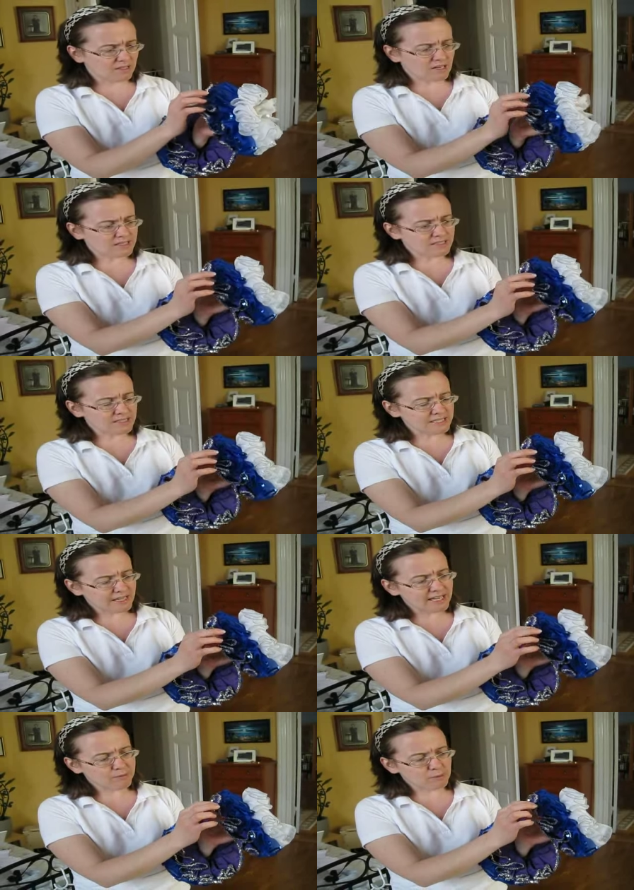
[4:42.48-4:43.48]
underneath
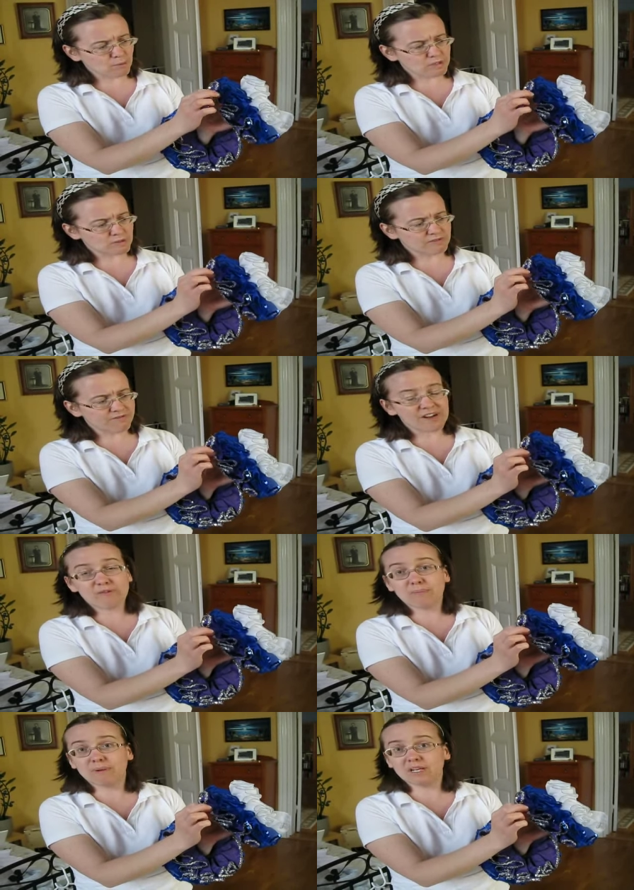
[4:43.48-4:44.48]
here, which was
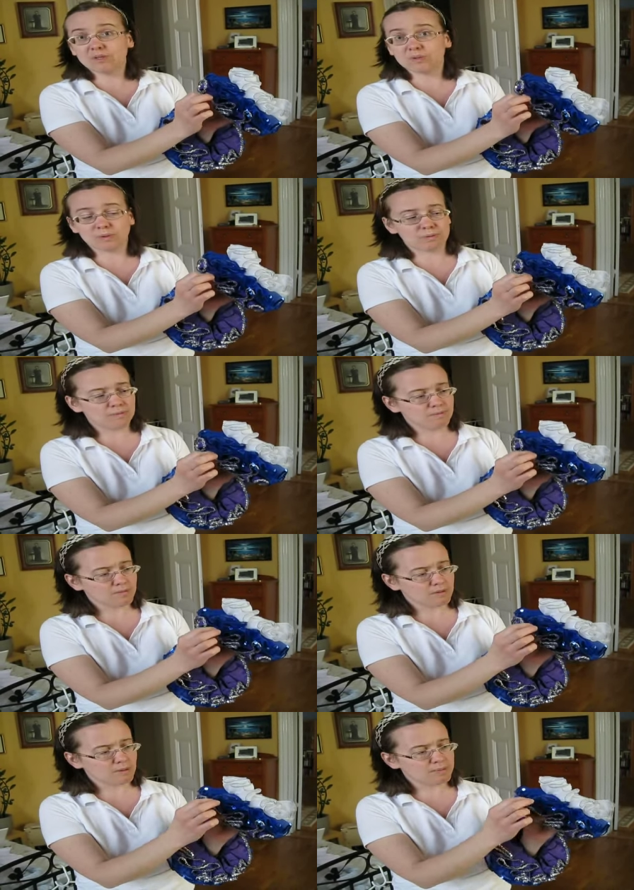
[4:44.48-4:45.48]
very blue,
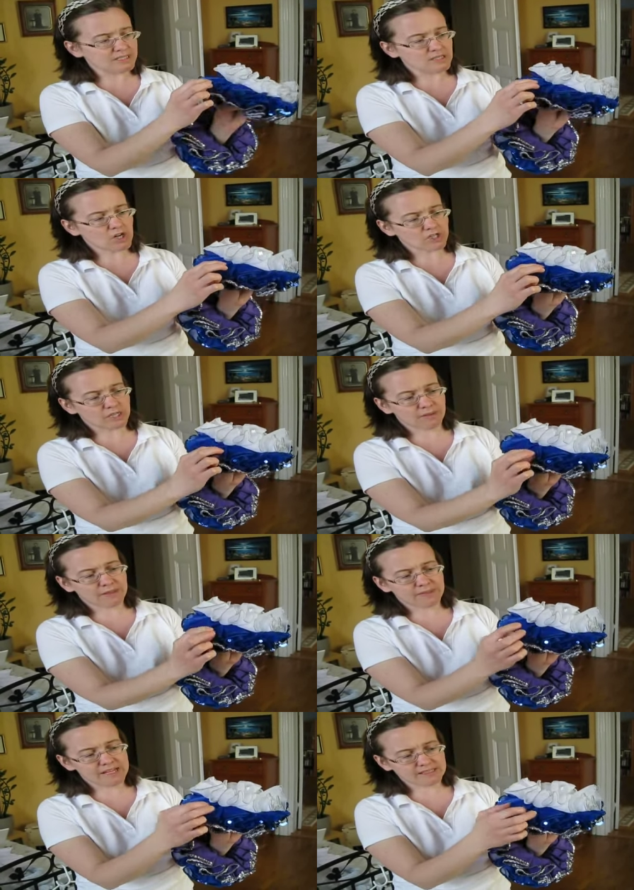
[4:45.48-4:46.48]
a bit darker
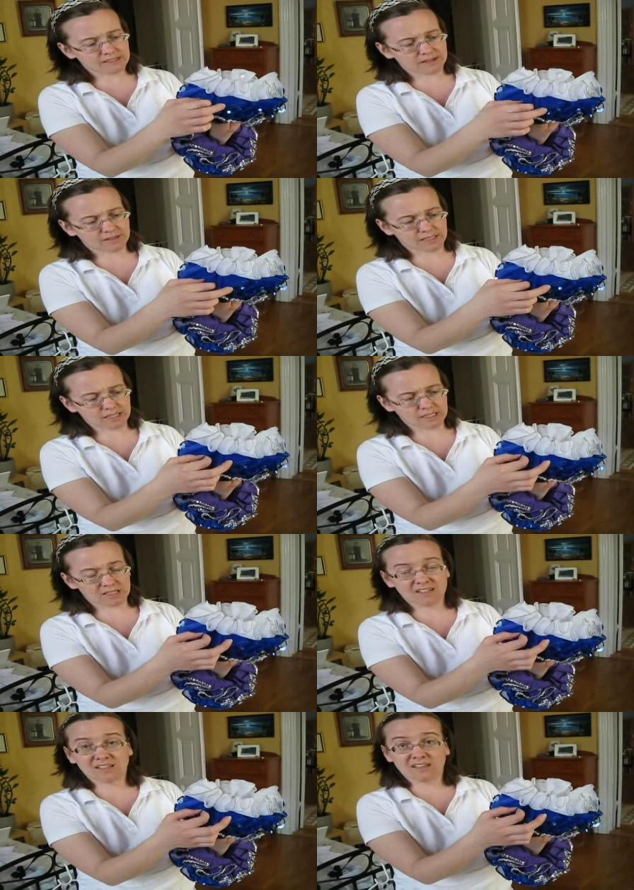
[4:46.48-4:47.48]
than this, I think.
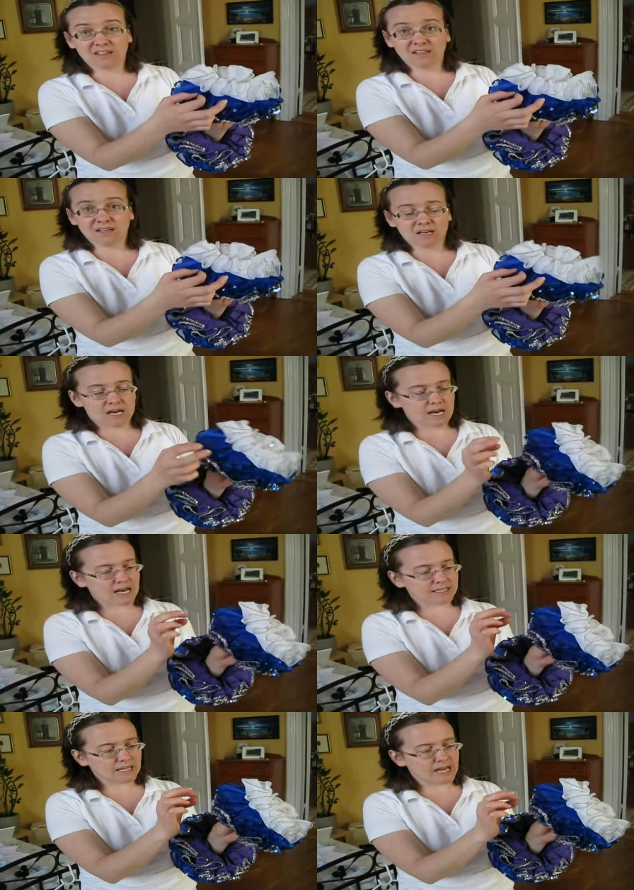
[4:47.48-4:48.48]
I think.
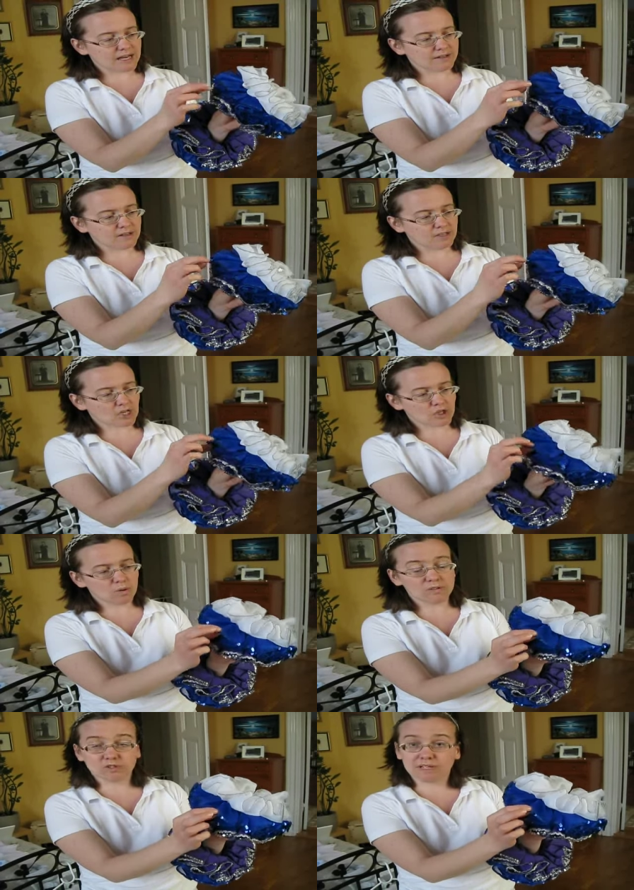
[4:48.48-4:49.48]
And I had a, a
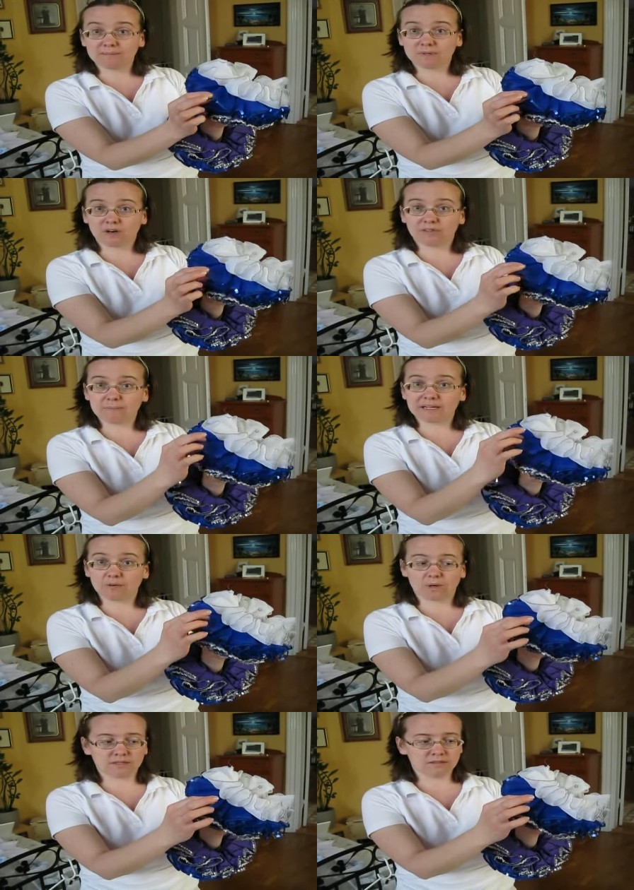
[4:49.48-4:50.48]
gold trim on the middle
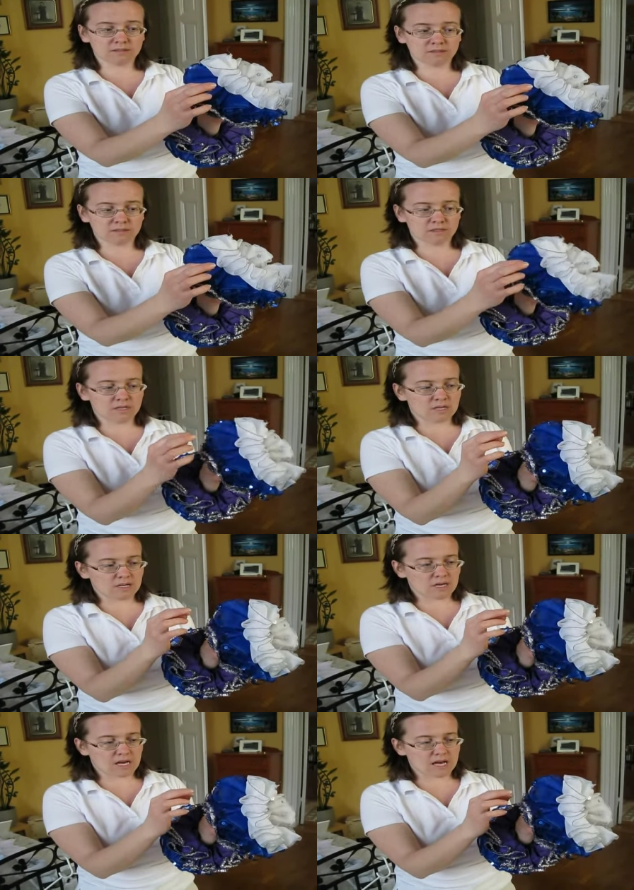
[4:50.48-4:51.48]
one, mm -hmm.
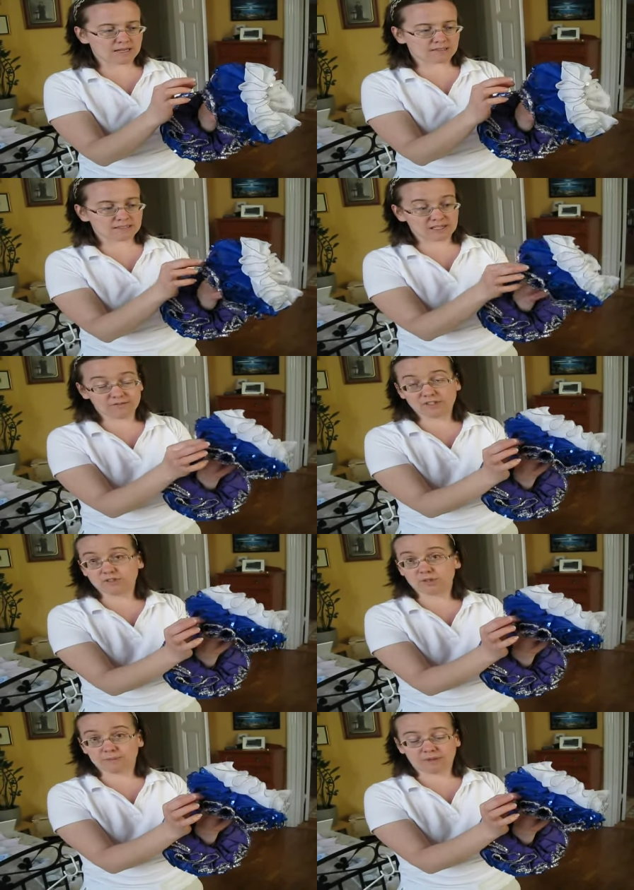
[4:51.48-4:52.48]
and a silver
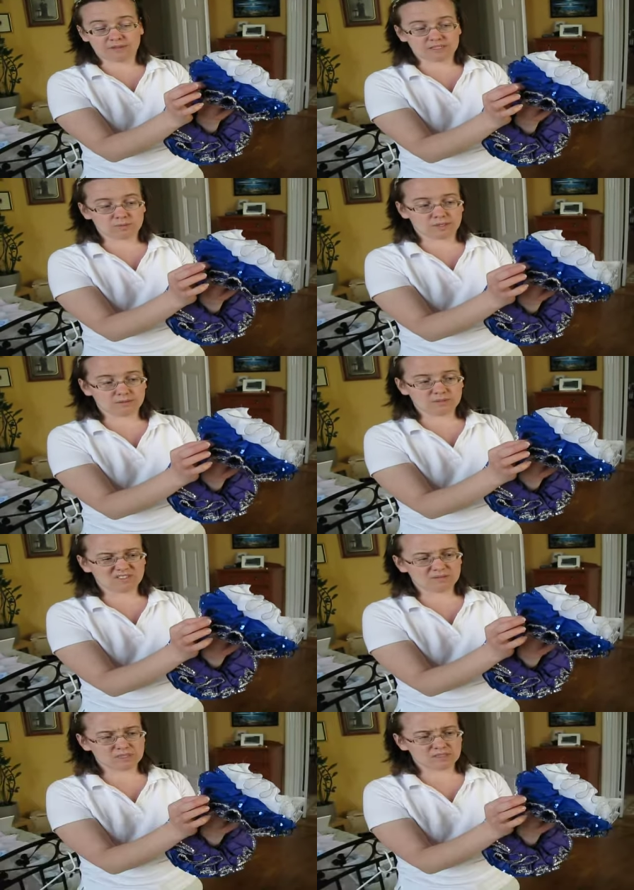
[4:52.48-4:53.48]
trim on this one.
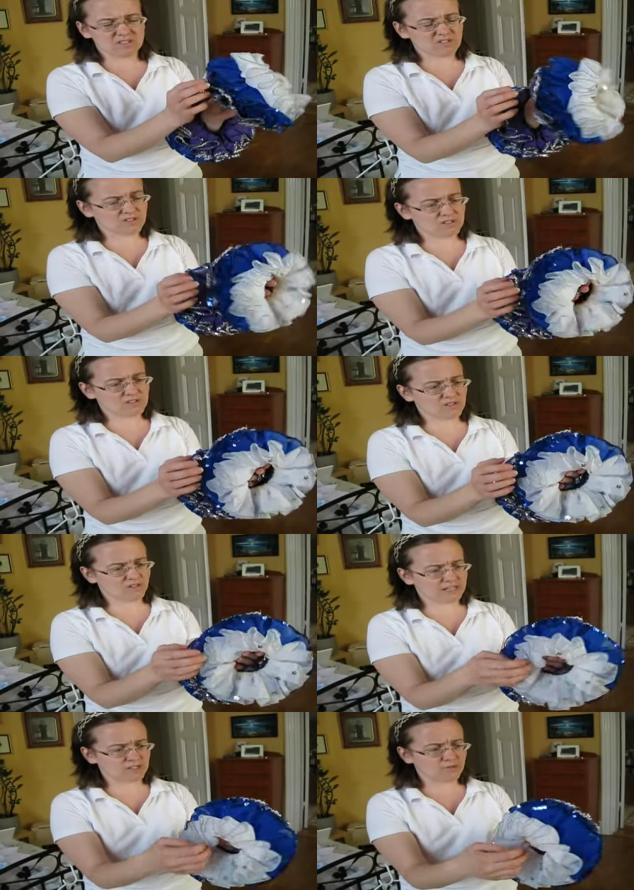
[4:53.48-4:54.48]
Exactly. It's not, not
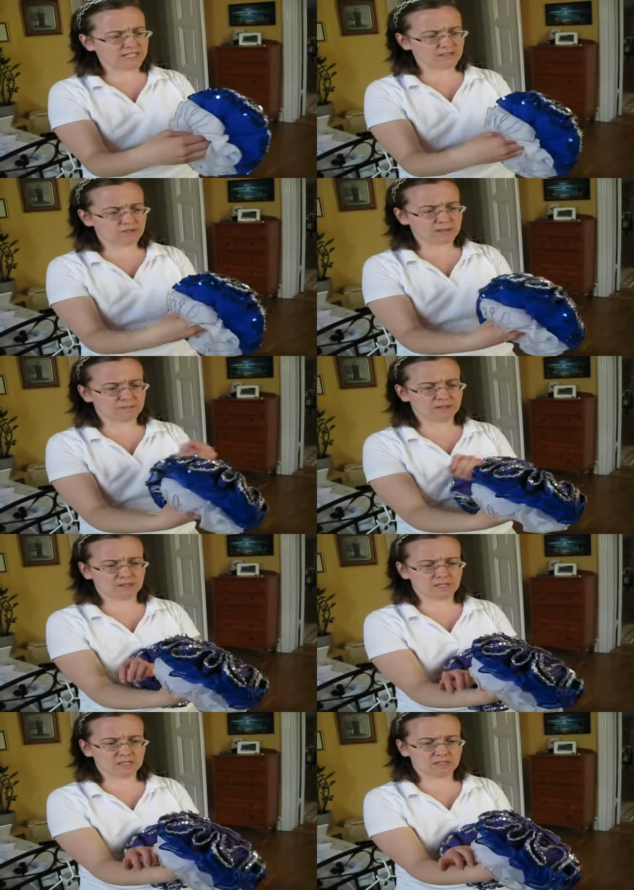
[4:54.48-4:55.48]
that great trim, I
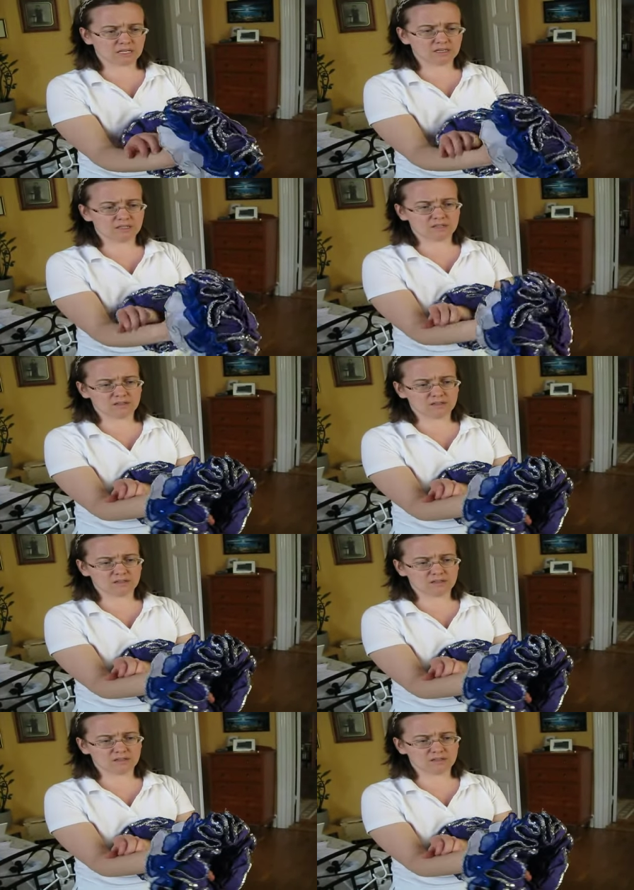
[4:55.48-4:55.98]
think. And